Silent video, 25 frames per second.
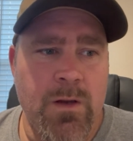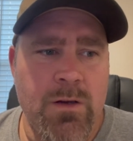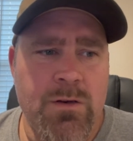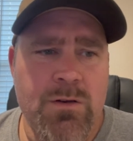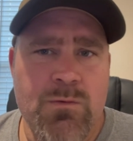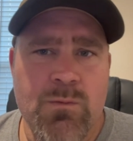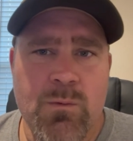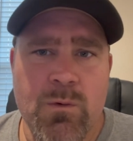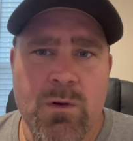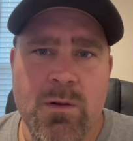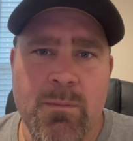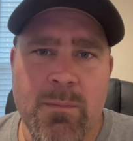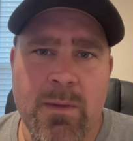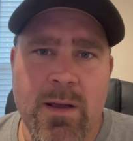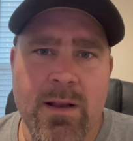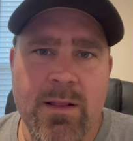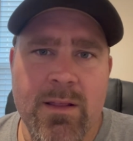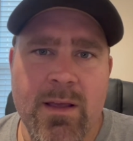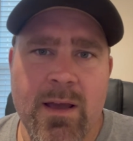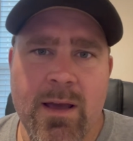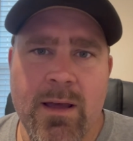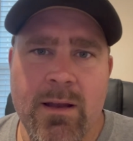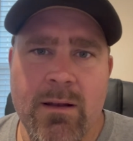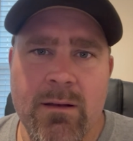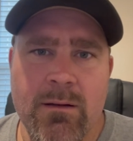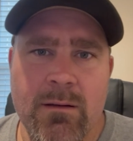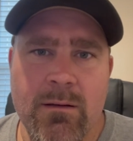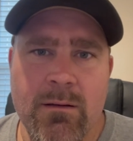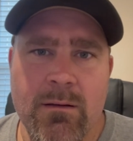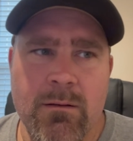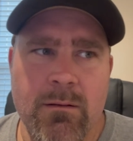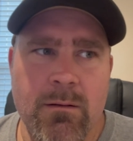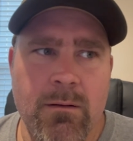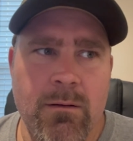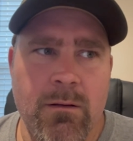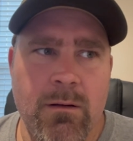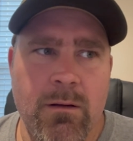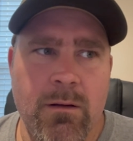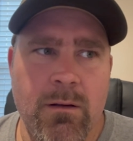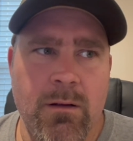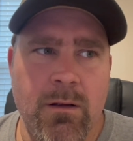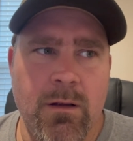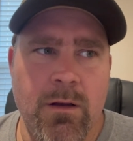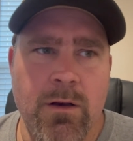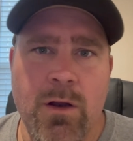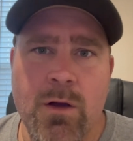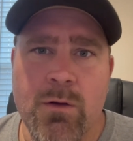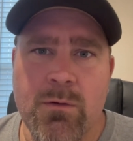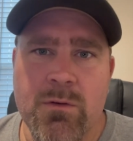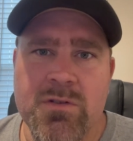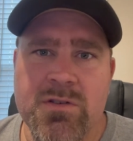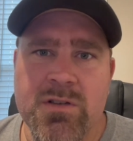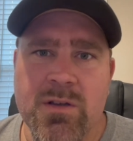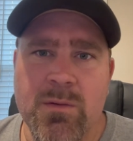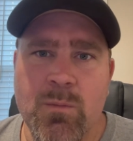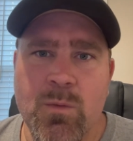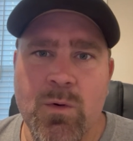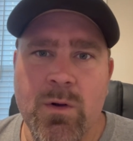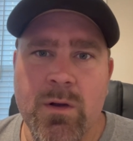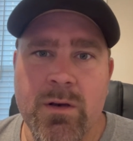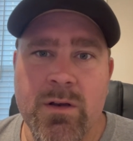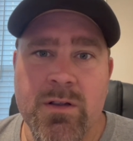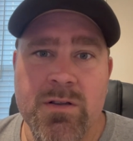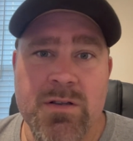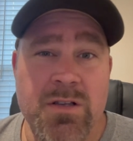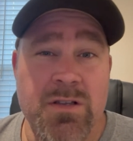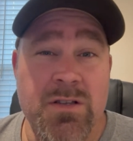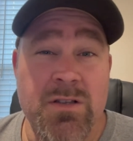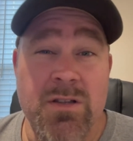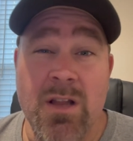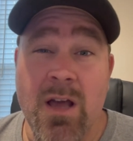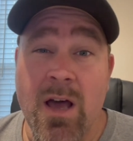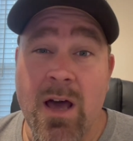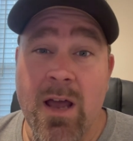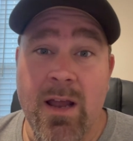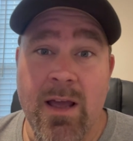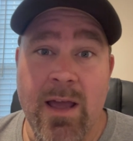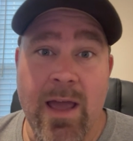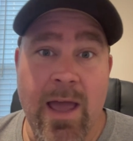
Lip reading: Just wanted to make that a note to someone. This is not an